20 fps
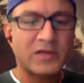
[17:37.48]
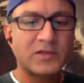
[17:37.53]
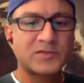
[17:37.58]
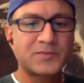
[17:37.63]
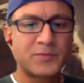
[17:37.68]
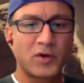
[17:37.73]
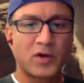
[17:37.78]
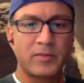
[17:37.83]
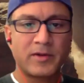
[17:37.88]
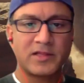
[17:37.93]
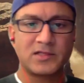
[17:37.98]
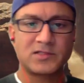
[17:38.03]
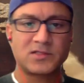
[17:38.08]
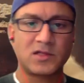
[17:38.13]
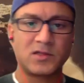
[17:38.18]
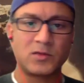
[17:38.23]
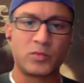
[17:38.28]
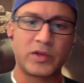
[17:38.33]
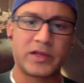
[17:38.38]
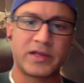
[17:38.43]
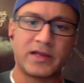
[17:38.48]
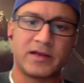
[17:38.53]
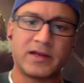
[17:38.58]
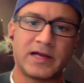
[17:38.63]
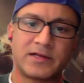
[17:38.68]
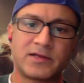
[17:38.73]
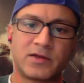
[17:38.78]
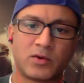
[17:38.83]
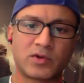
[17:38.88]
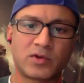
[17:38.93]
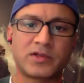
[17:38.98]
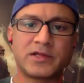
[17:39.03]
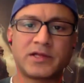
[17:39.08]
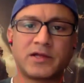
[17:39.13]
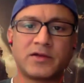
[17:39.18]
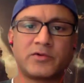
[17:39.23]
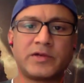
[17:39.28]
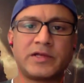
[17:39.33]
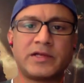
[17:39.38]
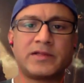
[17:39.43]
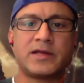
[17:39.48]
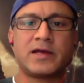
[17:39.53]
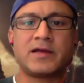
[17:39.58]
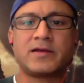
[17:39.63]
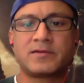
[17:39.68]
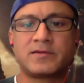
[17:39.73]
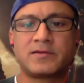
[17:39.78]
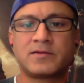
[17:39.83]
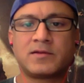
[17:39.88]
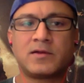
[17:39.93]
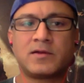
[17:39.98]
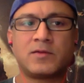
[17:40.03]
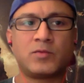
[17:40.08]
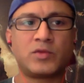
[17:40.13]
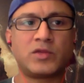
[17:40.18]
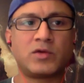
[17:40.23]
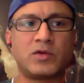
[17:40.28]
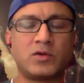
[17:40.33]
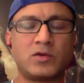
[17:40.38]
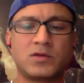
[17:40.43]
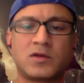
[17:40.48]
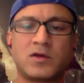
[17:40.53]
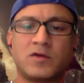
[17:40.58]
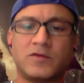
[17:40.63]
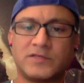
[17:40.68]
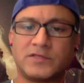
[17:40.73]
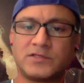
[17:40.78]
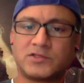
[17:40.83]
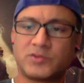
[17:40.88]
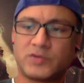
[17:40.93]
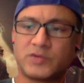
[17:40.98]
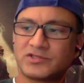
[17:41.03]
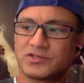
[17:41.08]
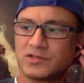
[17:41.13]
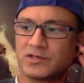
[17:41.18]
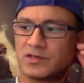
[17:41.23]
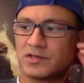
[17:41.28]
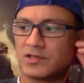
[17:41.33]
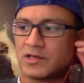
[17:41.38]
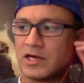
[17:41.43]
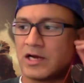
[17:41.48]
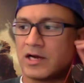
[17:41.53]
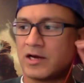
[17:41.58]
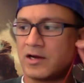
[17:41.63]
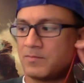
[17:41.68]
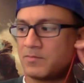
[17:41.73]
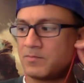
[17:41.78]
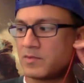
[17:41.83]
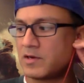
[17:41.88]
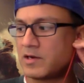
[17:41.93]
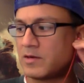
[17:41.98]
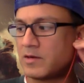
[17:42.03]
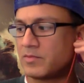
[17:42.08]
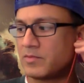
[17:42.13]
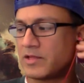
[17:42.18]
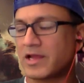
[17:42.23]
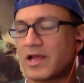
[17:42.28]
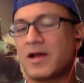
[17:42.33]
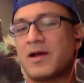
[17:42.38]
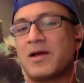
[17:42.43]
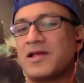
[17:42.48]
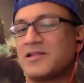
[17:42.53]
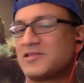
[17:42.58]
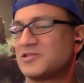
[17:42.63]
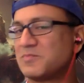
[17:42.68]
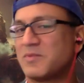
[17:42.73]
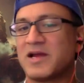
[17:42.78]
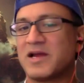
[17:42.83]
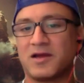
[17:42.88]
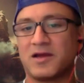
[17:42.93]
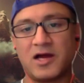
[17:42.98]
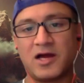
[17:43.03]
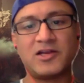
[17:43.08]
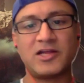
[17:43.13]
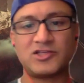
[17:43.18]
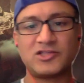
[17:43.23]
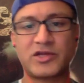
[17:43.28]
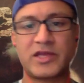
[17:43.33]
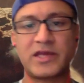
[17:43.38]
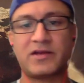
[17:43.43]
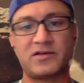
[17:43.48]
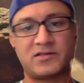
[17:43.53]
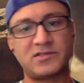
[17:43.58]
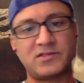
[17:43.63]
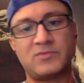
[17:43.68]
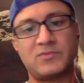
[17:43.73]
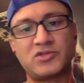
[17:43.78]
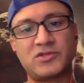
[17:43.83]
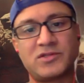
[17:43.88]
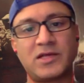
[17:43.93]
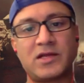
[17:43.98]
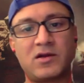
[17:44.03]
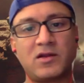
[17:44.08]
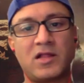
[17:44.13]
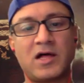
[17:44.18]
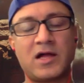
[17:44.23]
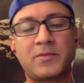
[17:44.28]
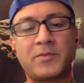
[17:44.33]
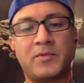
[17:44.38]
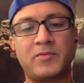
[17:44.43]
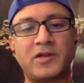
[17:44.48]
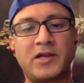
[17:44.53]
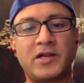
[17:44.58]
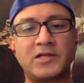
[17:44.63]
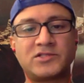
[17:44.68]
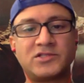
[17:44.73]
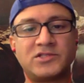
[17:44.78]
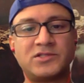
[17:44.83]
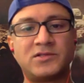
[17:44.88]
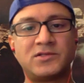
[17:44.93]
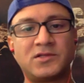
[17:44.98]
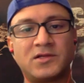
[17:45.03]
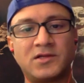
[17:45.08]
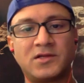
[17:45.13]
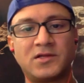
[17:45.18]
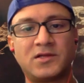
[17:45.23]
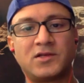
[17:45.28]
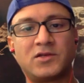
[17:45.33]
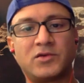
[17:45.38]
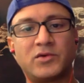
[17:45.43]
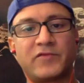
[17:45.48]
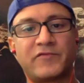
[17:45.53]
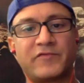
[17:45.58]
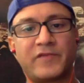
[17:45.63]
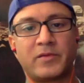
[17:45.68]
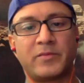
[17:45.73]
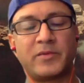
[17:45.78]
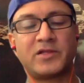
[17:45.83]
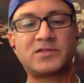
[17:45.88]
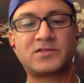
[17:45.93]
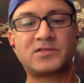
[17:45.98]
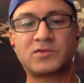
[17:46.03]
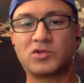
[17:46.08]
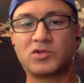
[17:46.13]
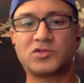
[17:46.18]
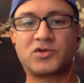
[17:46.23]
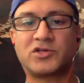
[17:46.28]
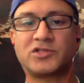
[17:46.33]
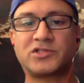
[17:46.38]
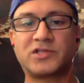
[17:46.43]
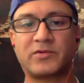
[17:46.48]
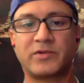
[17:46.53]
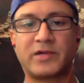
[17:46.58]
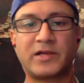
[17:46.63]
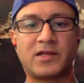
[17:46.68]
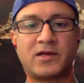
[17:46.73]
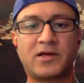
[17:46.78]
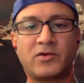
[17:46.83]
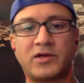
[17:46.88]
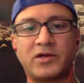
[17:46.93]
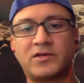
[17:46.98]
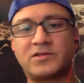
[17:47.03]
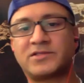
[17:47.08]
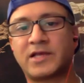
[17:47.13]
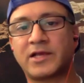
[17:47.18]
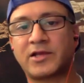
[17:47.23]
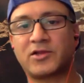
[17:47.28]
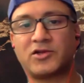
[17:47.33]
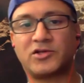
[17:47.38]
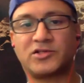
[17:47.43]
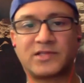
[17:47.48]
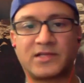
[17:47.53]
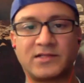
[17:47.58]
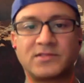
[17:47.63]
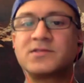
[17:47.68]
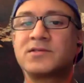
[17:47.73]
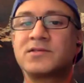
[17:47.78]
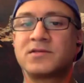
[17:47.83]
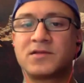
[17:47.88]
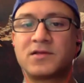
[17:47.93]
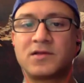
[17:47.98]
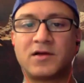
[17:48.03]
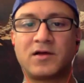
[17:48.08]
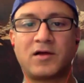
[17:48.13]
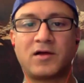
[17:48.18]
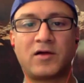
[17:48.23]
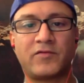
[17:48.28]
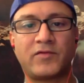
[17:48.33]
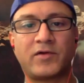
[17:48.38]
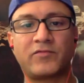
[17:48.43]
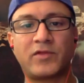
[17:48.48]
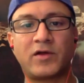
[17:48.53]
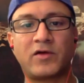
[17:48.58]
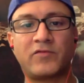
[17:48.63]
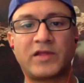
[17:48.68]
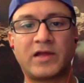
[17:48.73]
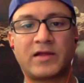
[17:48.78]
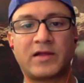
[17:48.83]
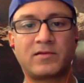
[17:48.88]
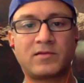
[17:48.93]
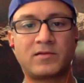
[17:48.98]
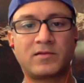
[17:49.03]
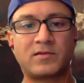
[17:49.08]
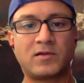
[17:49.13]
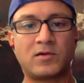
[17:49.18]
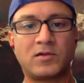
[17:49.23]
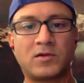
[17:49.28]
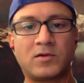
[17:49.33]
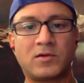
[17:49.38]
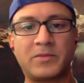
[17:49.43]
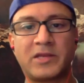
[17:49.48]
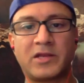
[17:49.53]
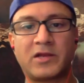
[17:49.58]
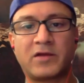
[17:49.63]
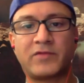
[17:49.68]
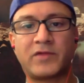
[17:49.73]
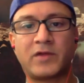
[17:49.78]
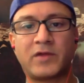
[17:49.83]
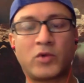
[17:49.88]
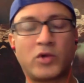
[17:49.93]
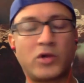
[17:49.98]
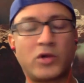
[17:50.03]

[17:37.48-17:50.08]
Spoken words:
spoke about this on the weekend. I totally agree that with the whole COVID situation, like it's my uneducated assumption that a lot of people are actually doing a fair bit of soul searching right now in a secular sense of that, the meaning of that word.